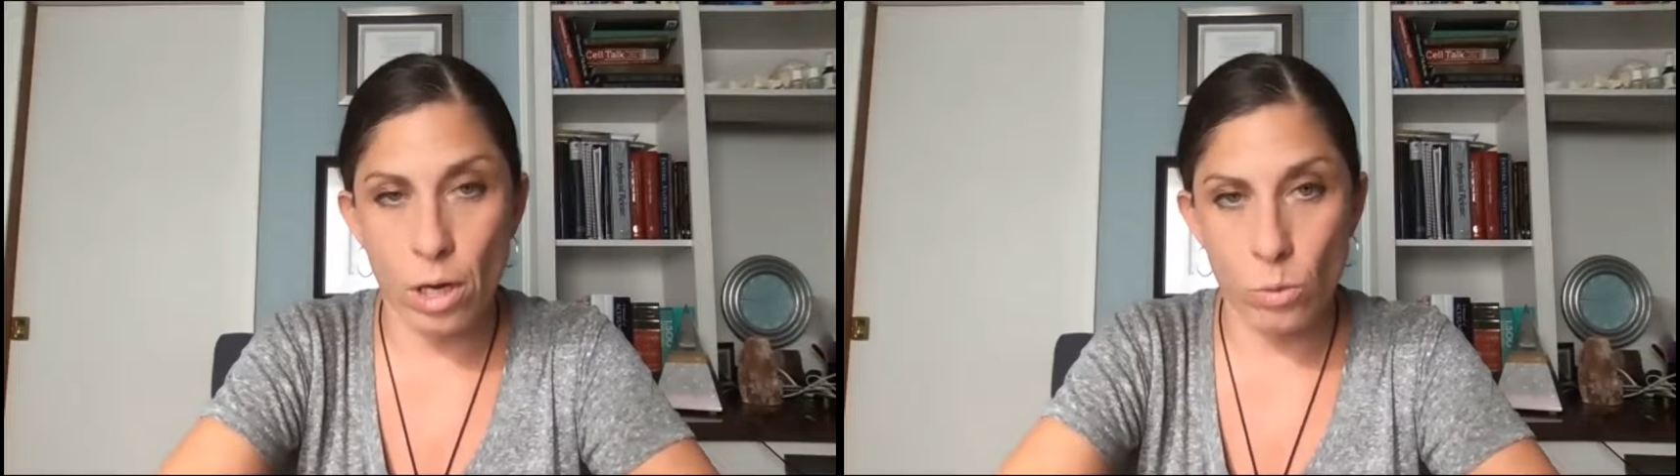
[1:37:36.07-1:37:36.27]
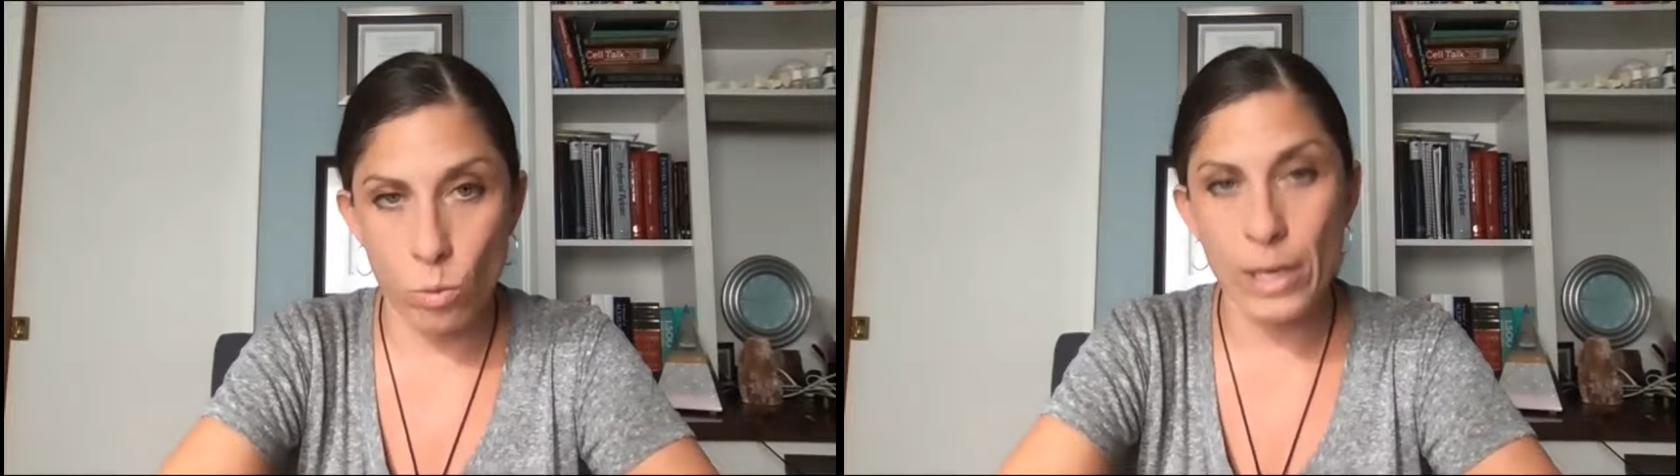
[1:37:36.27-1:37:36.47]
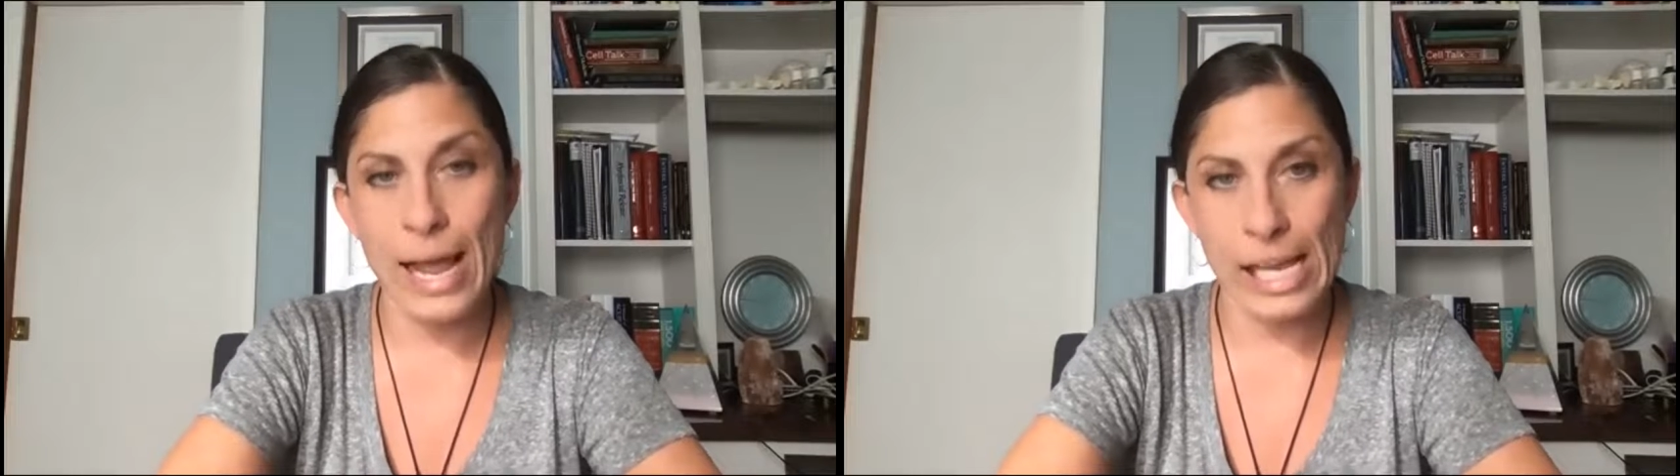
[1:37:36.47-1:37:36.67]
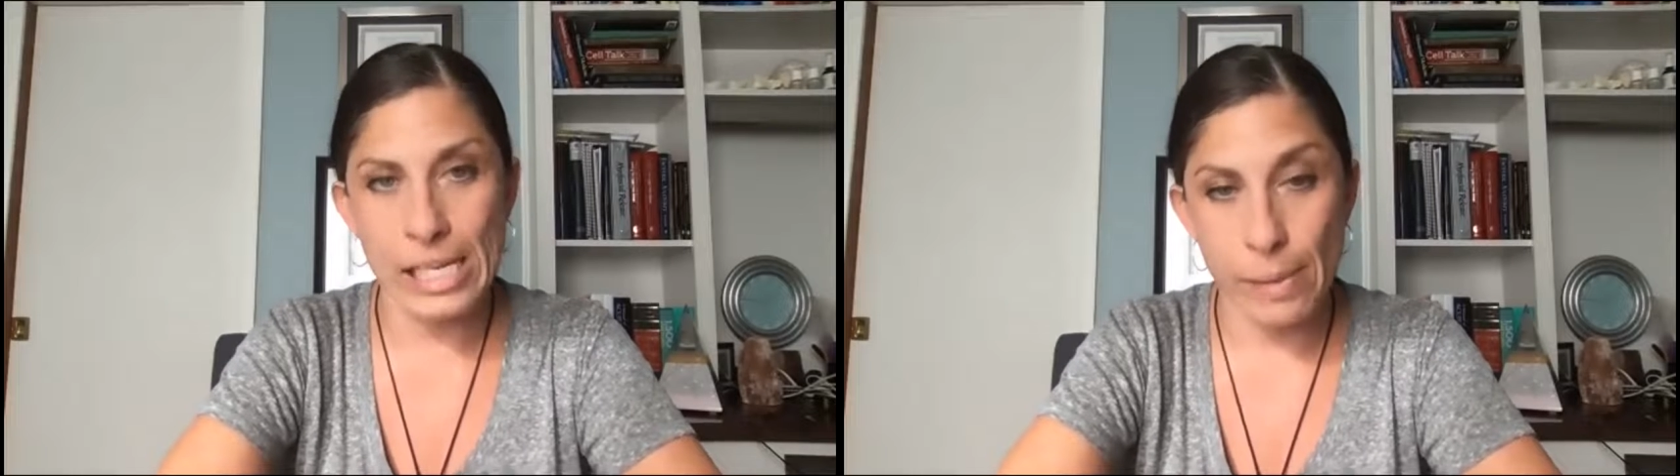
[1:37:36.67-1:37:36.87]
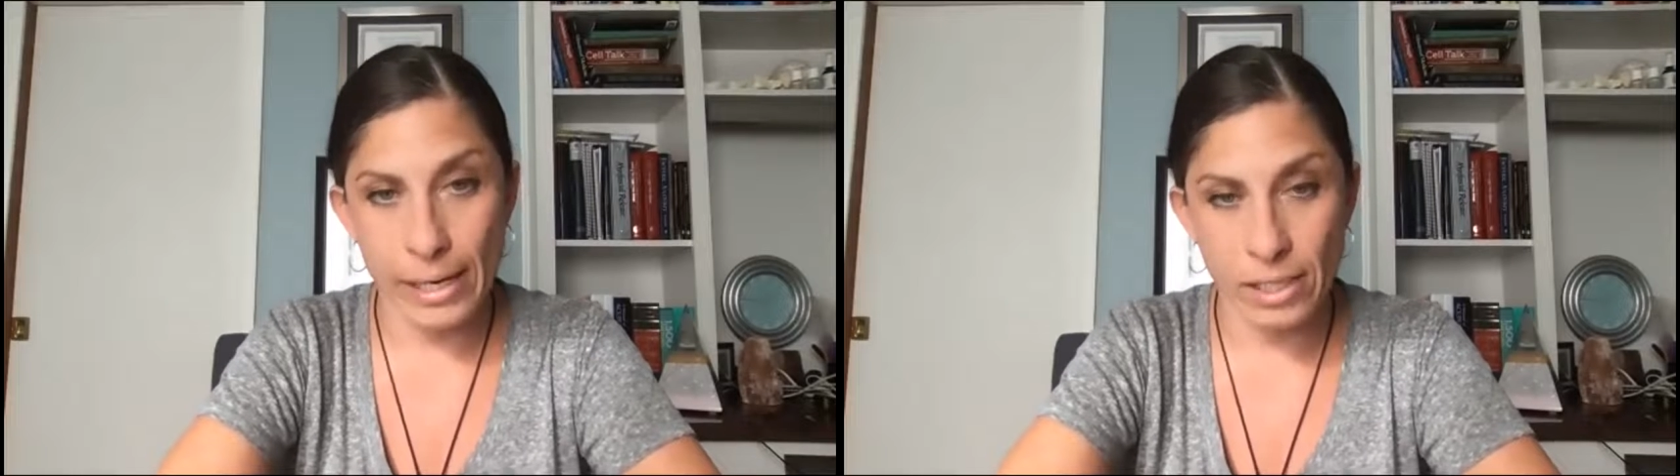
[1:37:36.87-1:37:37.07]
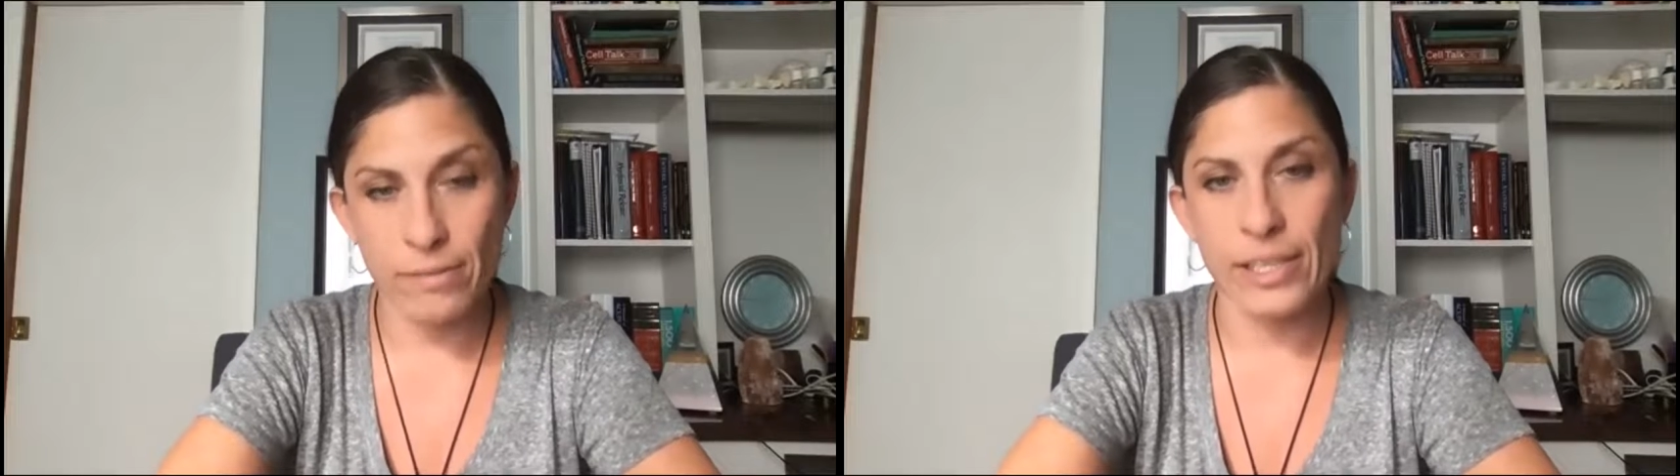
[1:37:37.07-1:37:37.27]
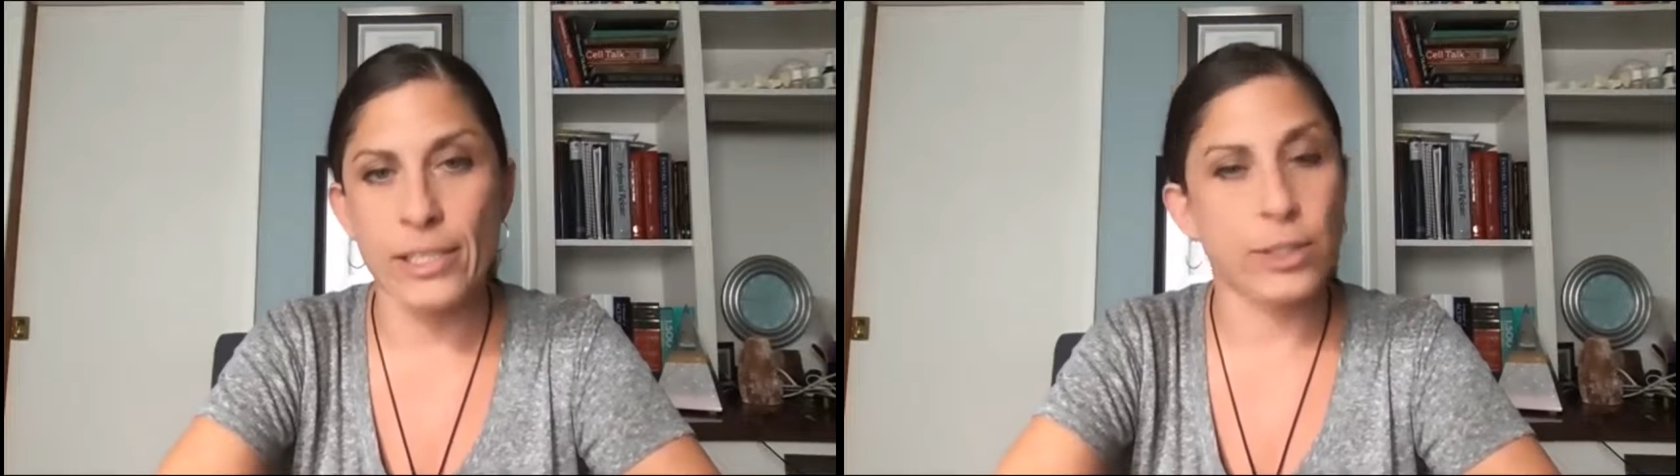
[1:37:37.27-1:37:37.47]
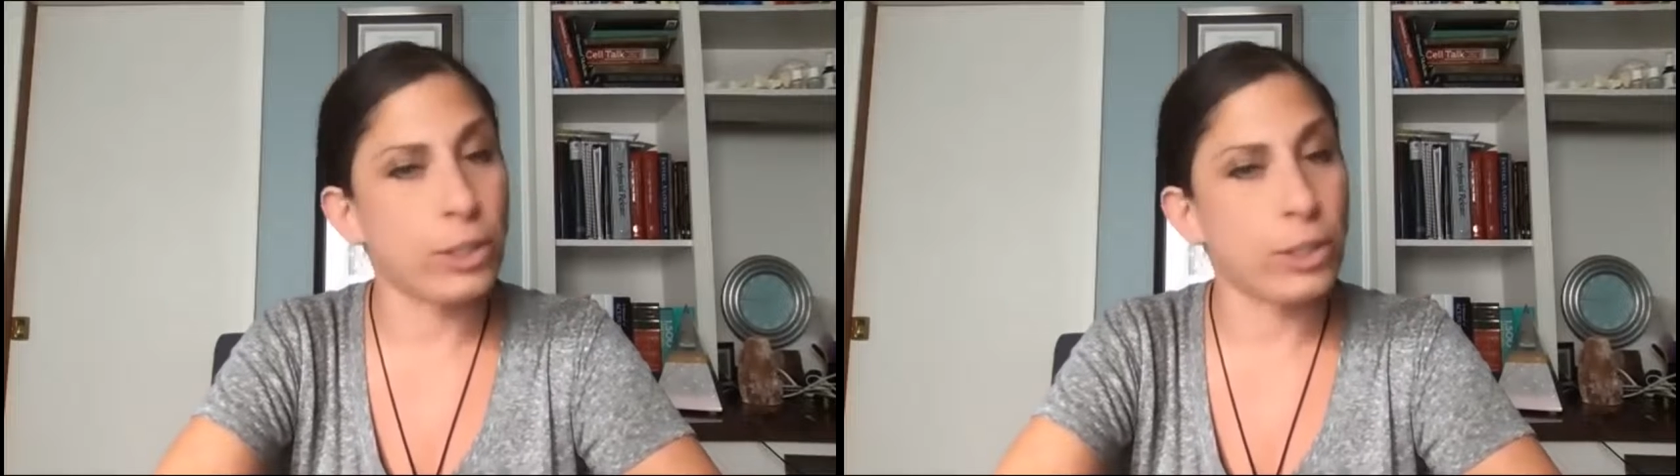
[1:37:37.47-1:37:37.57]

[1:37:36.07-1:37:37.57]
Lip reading: on one aspect of it